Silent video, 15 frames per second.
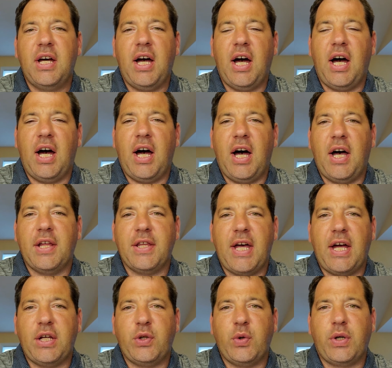
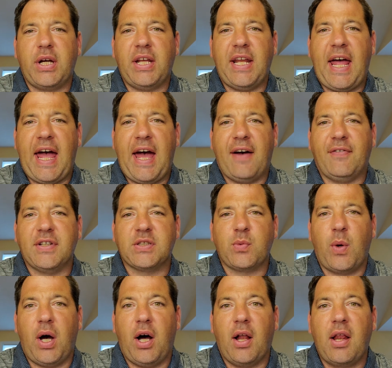that you can have as
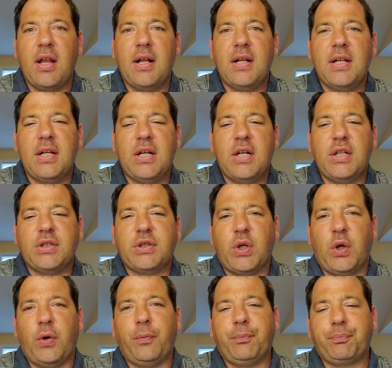well.
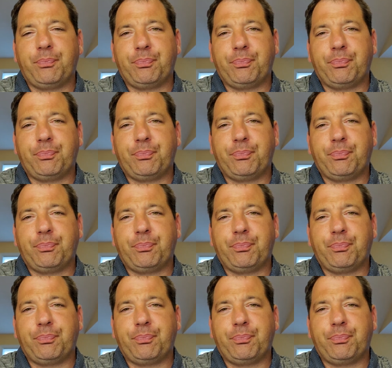So